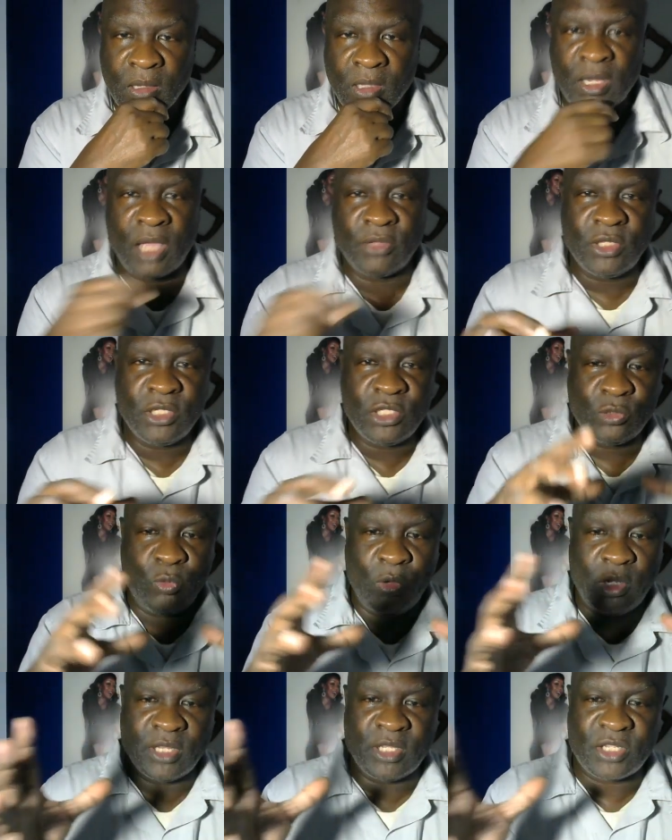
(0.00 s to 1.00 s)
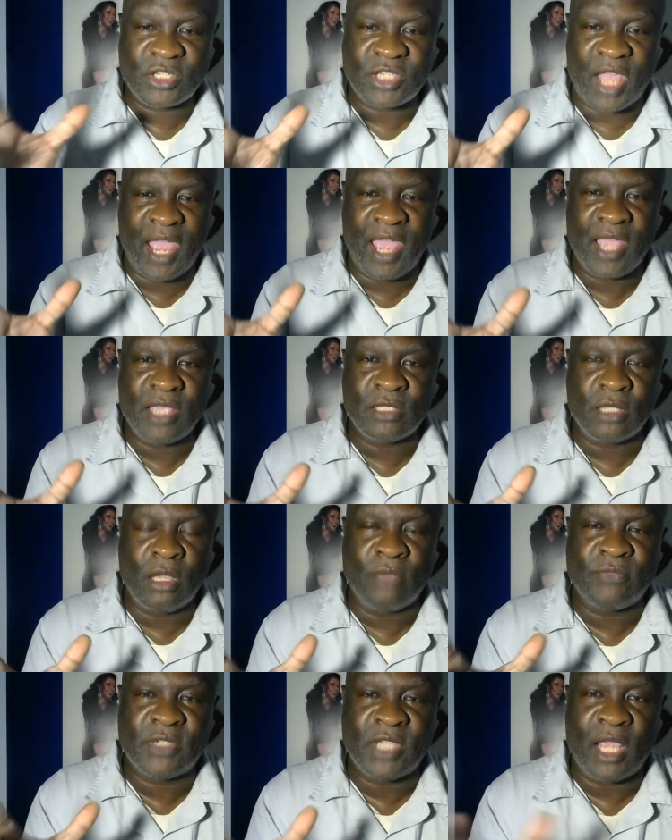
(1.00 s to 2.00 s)
Now, this is one of the signs
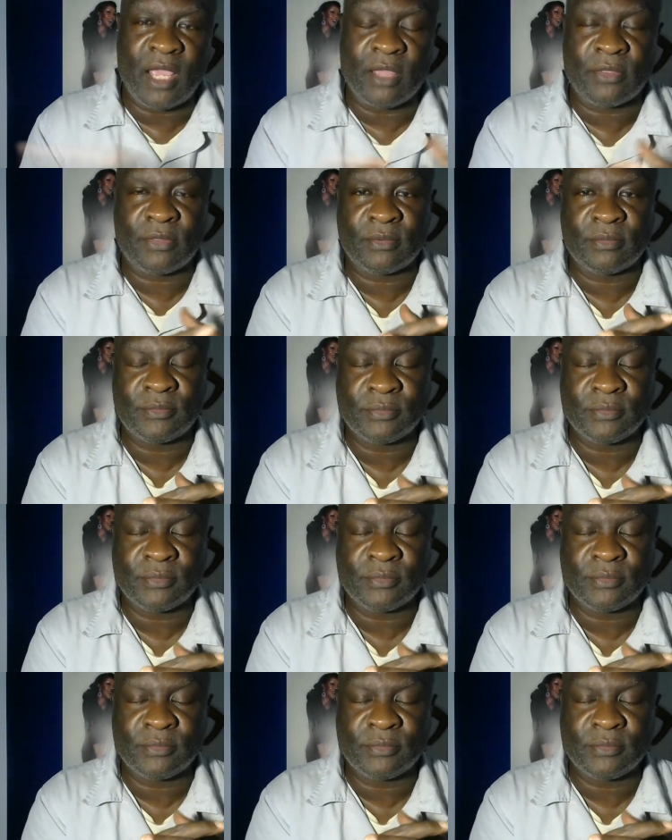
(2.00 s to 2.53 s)
of death